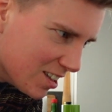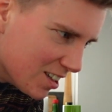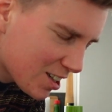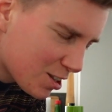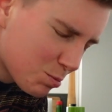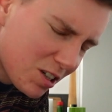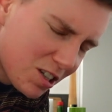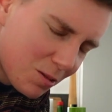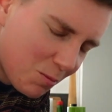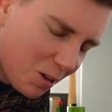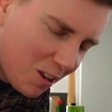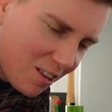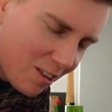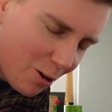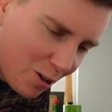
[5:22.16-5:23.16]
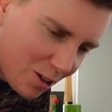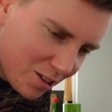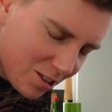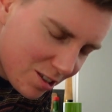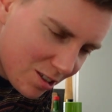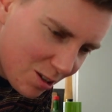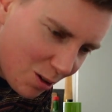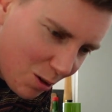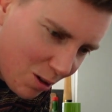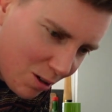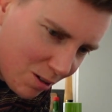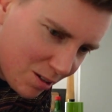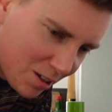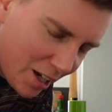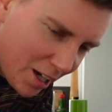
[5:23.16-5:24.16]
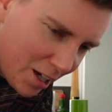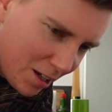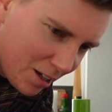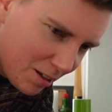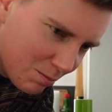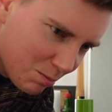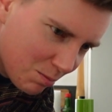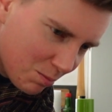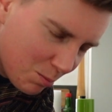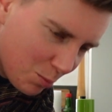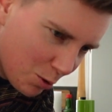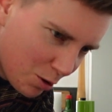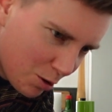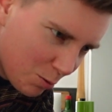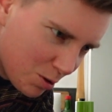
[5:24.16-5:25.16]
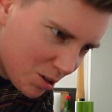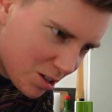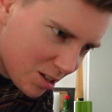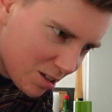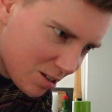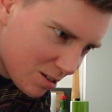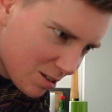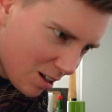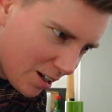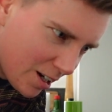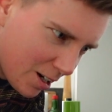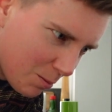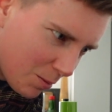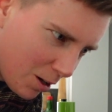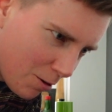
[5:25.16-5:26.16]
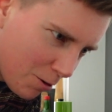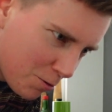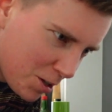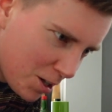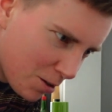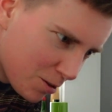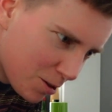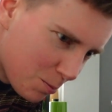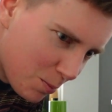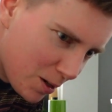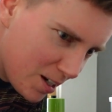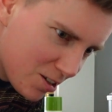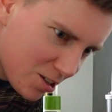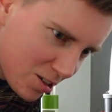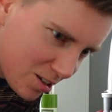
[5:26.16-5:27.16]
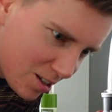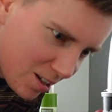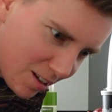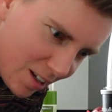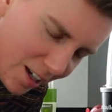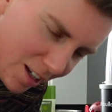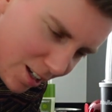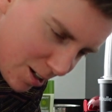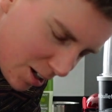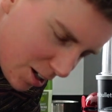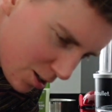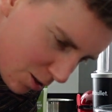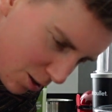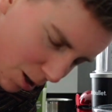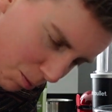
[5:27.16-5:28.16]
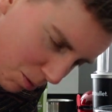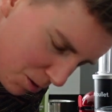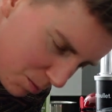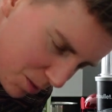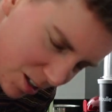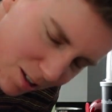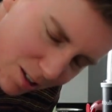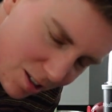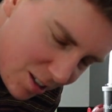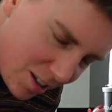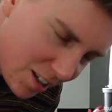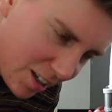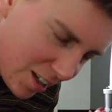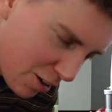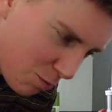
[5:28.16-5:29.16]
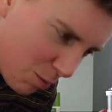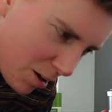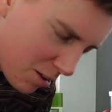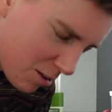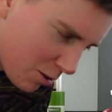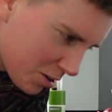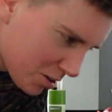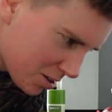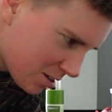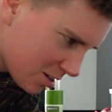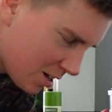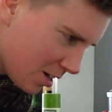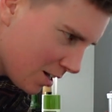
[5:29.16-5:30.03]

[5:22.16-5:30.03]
expressing my thoughts on a book which is like about 300 pages, and then in a couple of minutes give my thoughts.